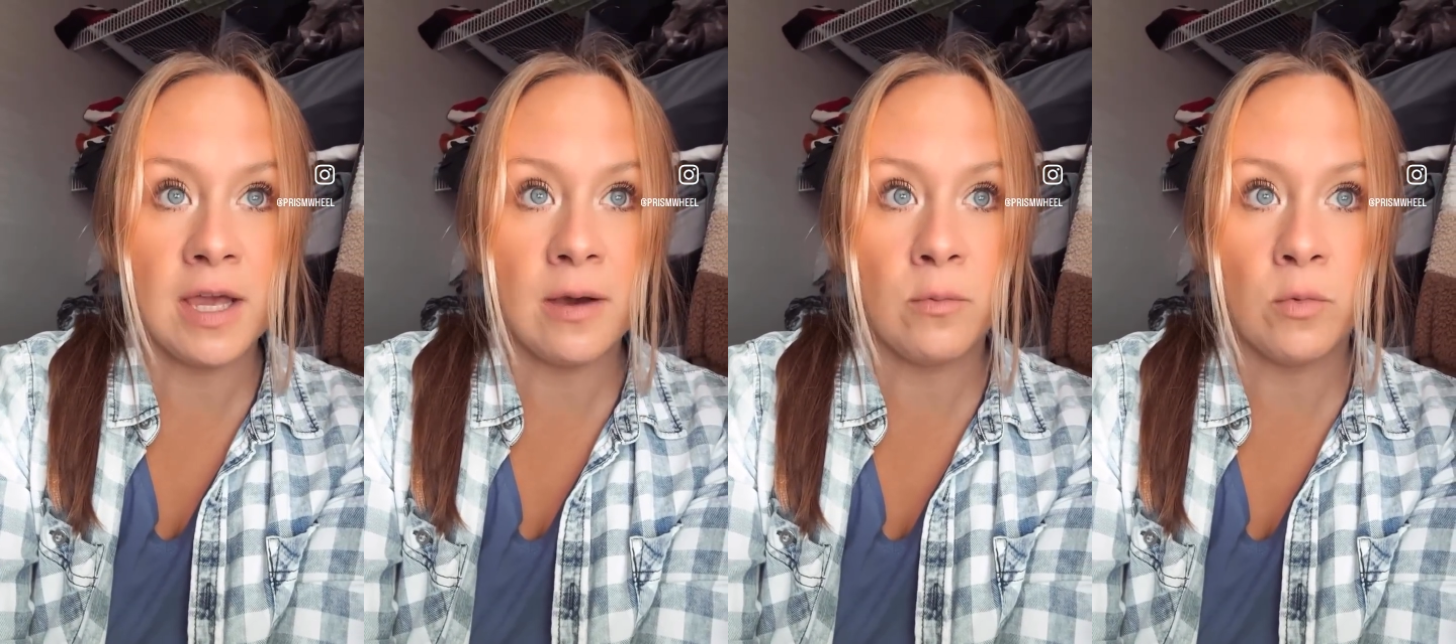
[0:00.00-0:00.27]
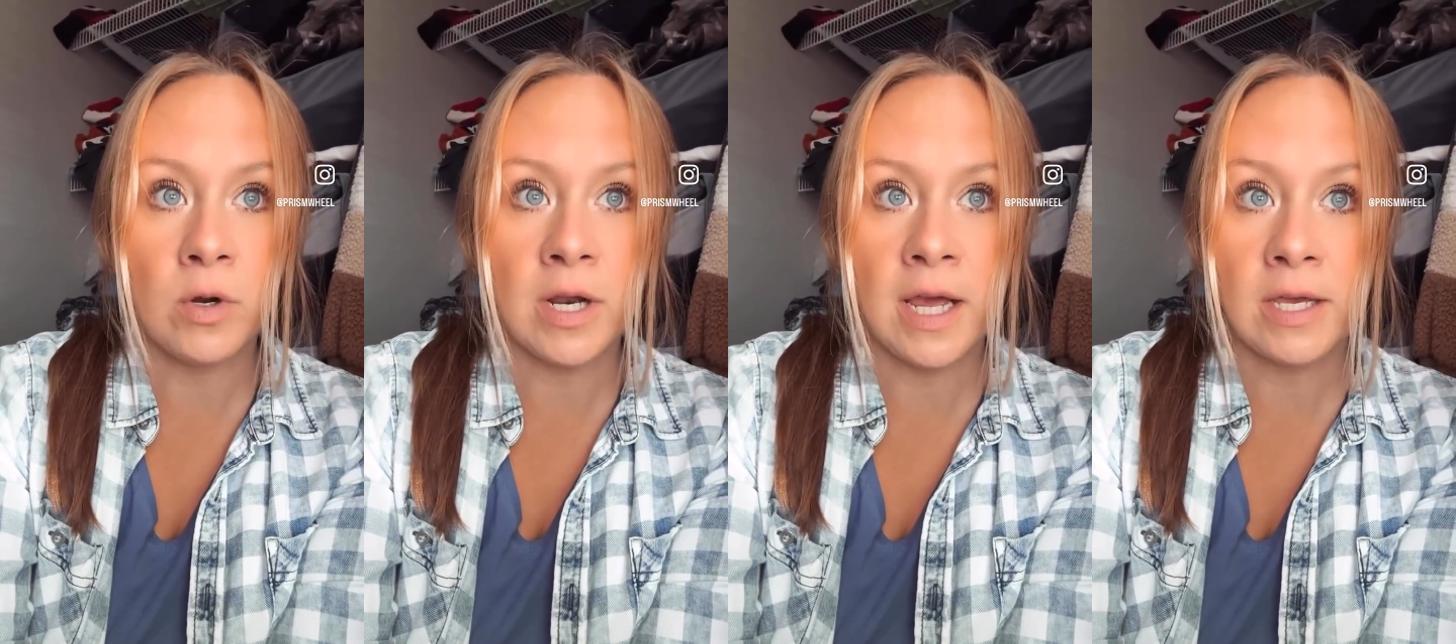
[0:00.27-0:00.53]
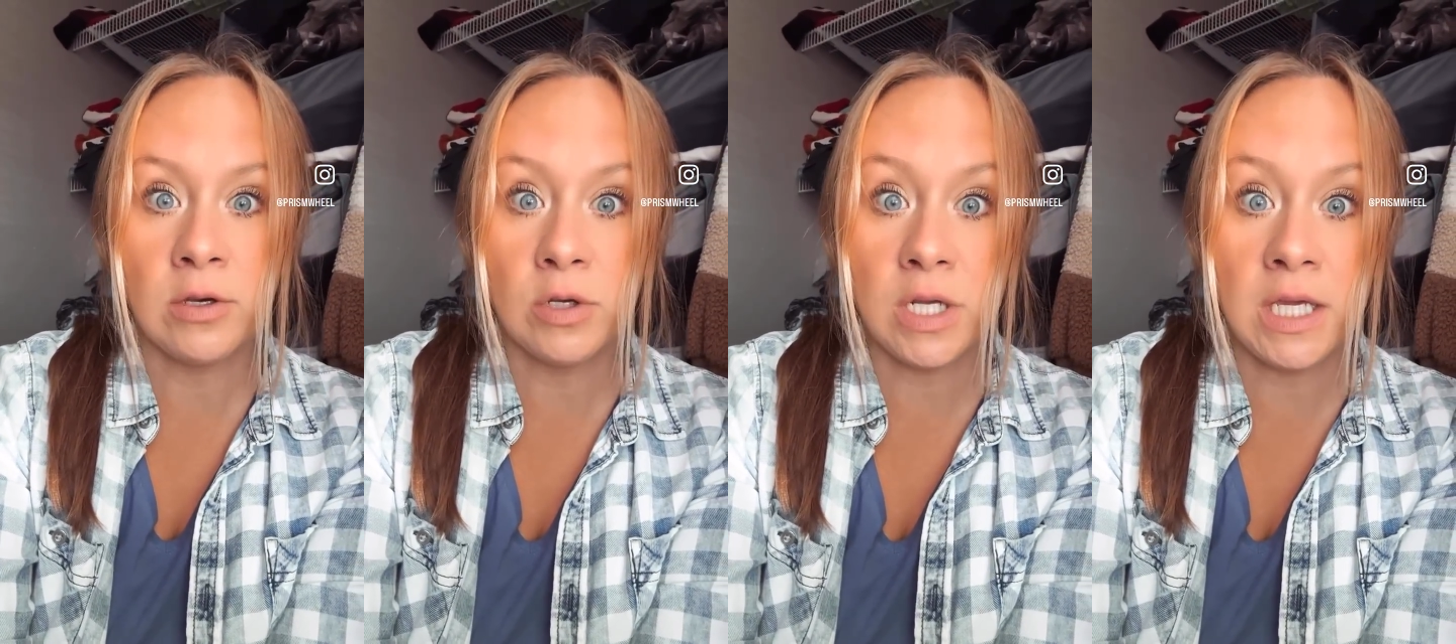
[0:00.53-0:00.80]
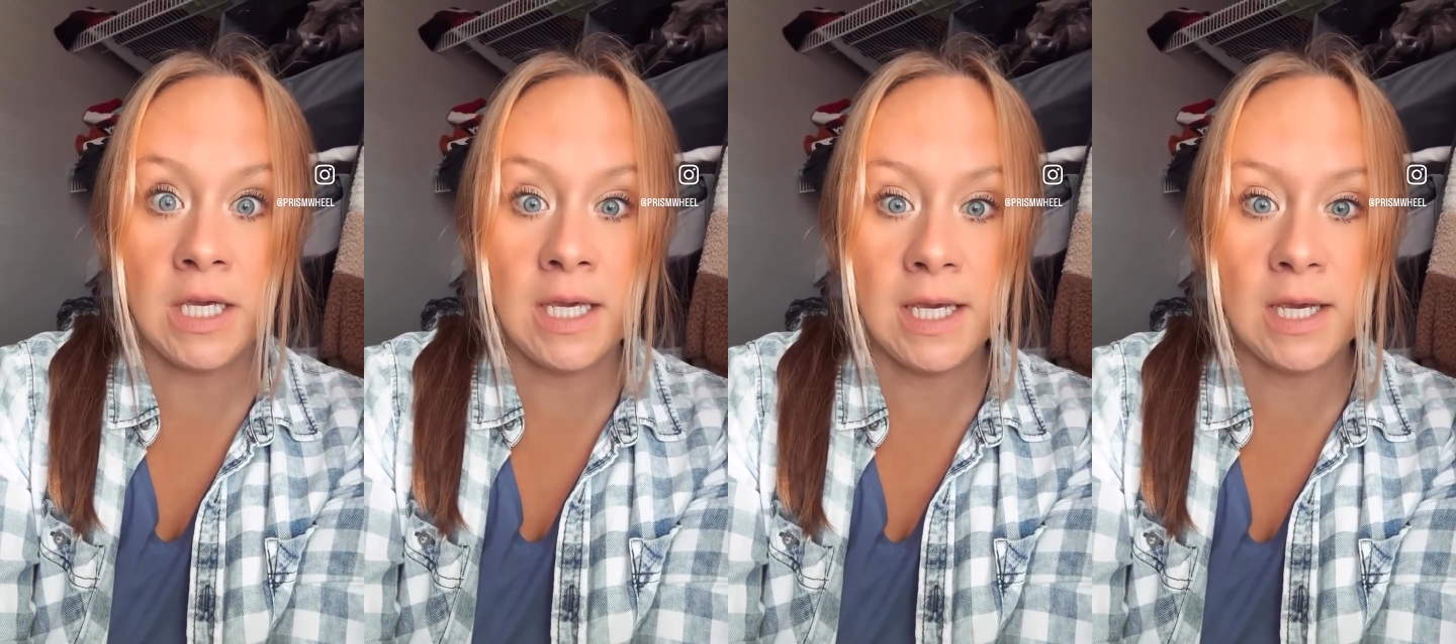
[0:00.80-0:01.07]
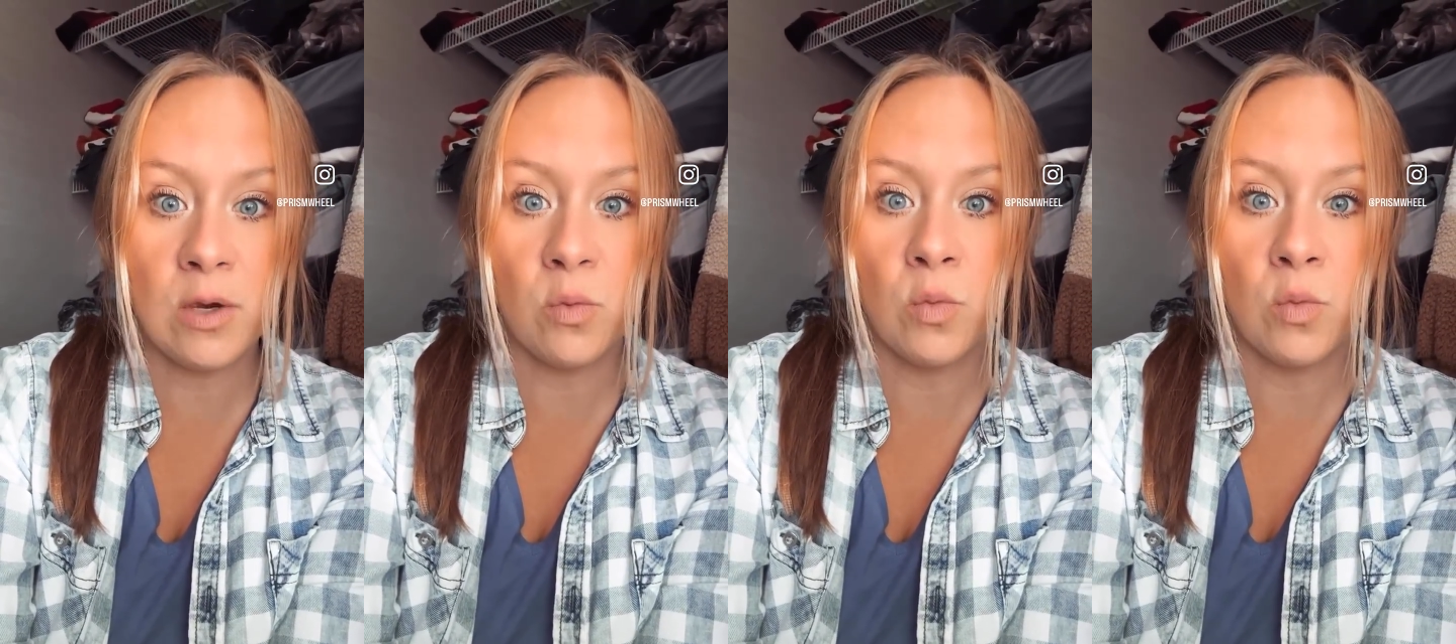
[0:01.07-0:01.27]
at what I could eat,